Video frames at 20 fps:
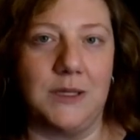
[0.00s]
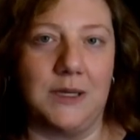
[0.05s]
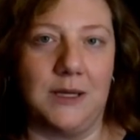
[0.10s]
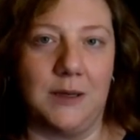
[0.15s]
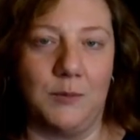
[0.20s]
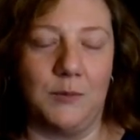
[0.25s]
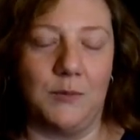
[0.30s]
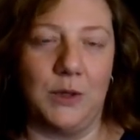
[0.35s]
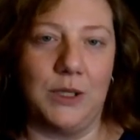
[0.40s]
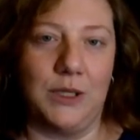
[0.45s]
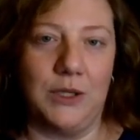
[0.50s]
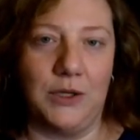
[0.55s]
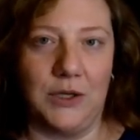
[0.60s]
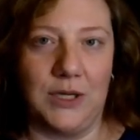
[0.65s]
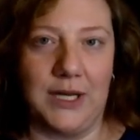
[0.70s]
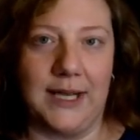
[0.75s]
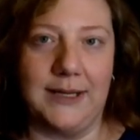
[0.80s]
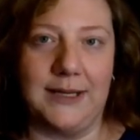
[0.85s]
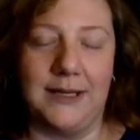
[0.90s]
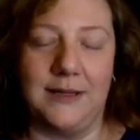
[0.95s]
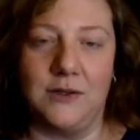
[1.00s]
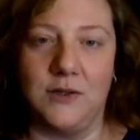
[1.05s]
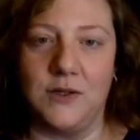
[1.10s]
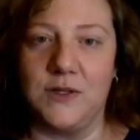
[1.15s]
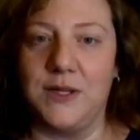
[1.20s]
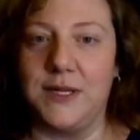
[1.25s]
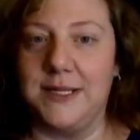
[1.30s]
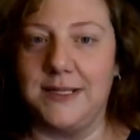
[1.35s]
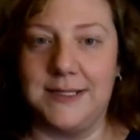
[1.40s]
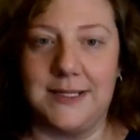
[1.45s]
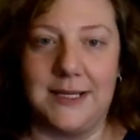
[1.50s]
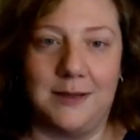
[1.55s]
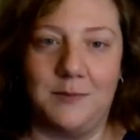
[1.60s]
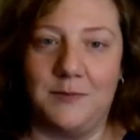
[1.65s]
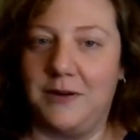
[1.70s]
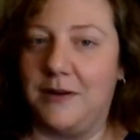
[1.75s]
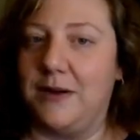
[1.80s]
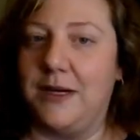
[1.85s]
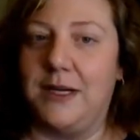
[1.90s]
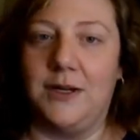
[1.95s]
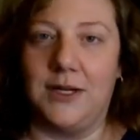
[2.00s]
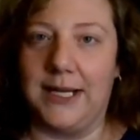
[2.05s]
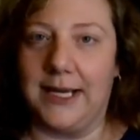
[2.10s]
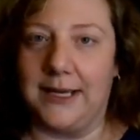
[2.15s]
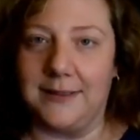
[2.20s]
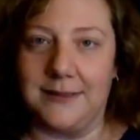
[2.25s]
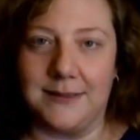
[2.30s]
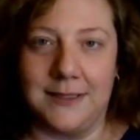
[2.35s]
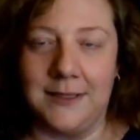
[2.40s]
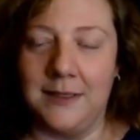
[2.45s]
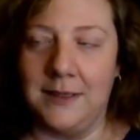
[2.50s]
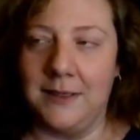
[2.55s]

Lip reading: that I'm really good at. There are things that I'm very good at.